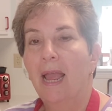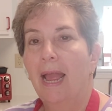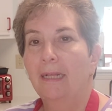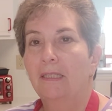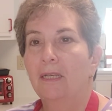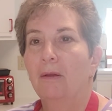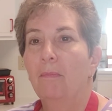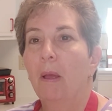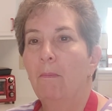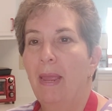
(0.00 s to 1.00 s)
and
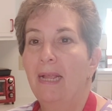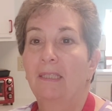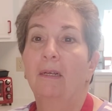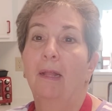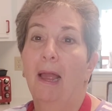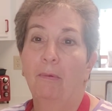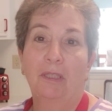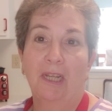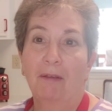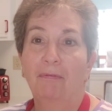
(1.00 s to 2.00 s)
some basil I
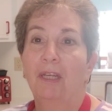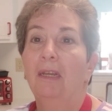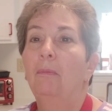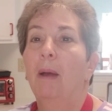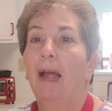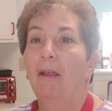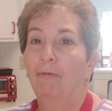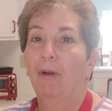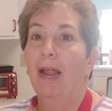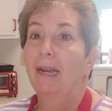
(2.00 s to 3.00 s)
was gifted by a
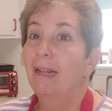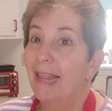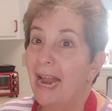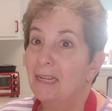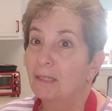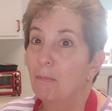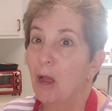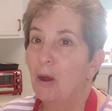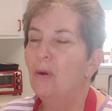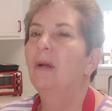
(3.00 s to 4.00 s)
friend. Thanks,
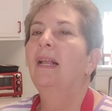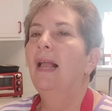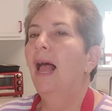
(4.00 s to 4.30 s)
Mo.